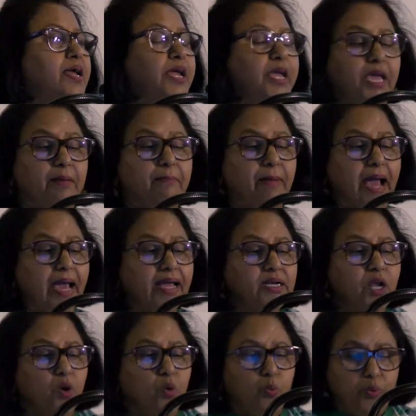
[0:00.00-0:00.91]
Amen.
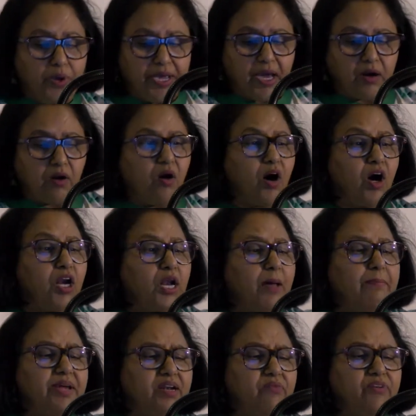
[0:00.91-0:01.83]
We are all,
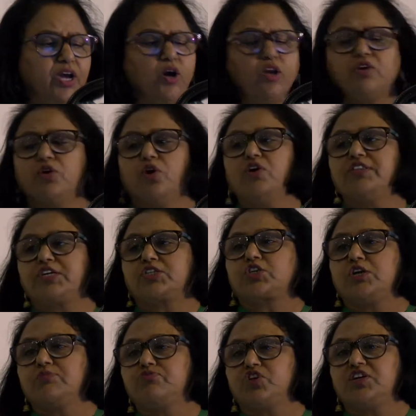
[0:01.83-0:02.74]
I mean, we all know the
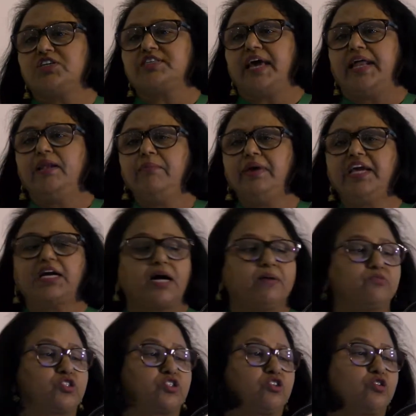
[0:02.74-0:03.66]
scriptures. Enemy
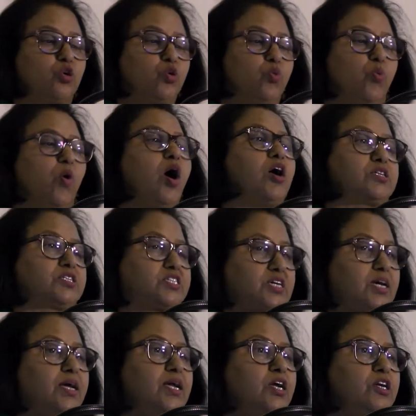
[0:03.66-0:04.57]
comes to do what?
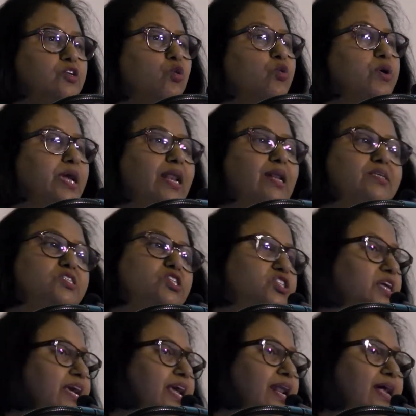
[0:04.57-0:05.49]
To kill,
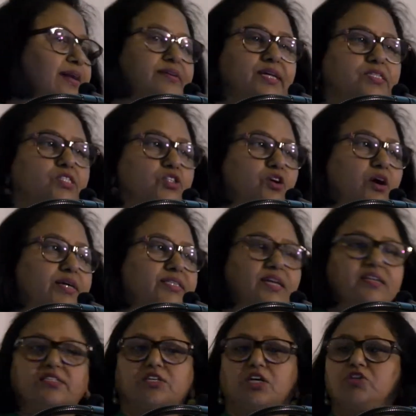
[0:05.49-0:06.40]
steal, and destroy.
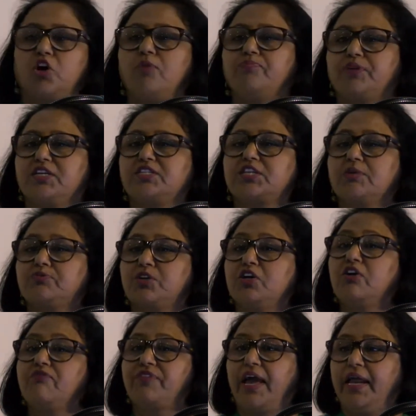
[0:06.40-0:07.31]
That is the job
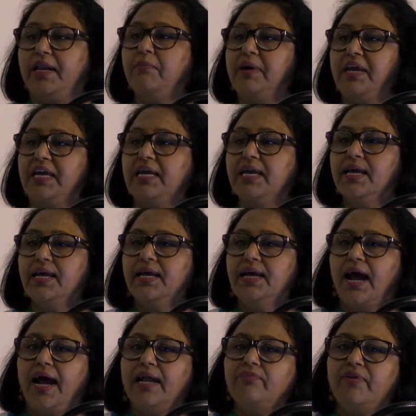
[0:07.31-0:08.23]
description of the enemy.
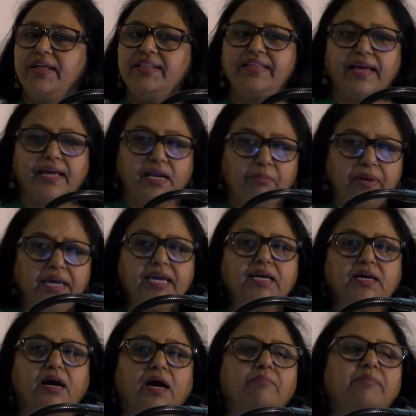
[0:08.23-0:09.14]
And when the enemy
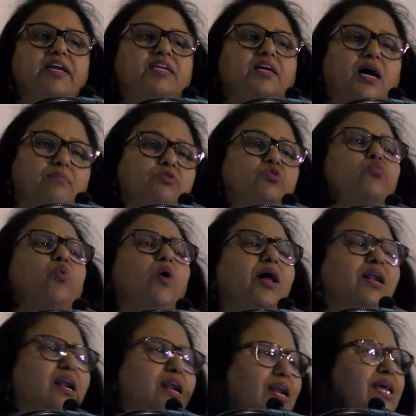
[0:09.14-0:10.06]
comes, it comes
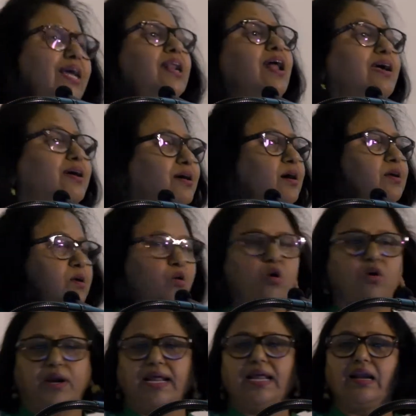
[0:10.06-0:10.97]
only like a
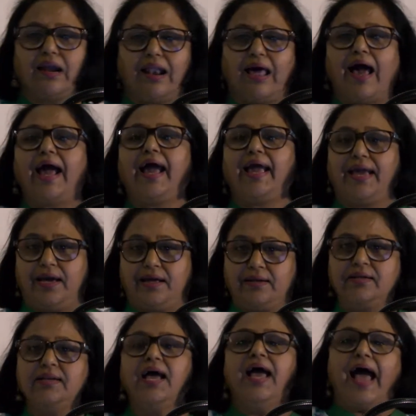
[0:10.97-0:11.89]
roaring
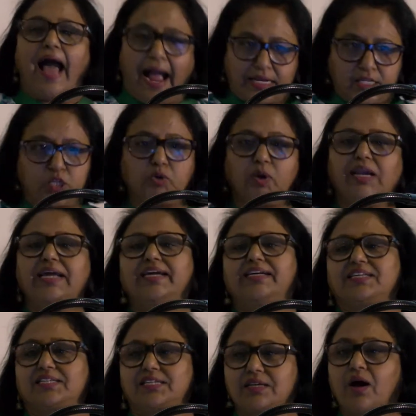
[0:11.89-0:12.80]
lion. Actually, it
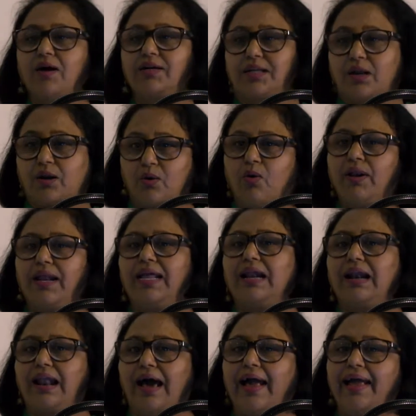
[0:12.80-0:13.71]
is not a roaring
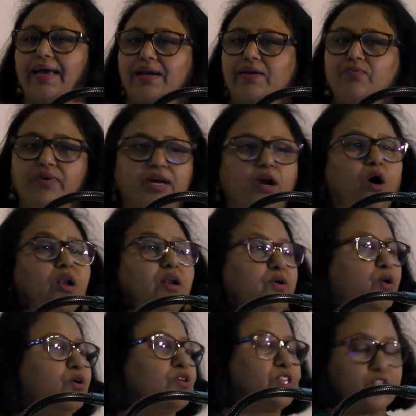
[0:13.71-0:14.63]
lion. We all
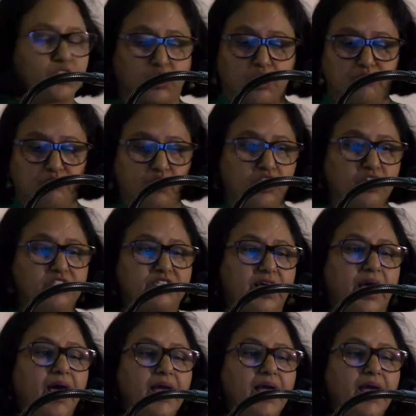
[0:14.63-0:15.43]
know the scriptures.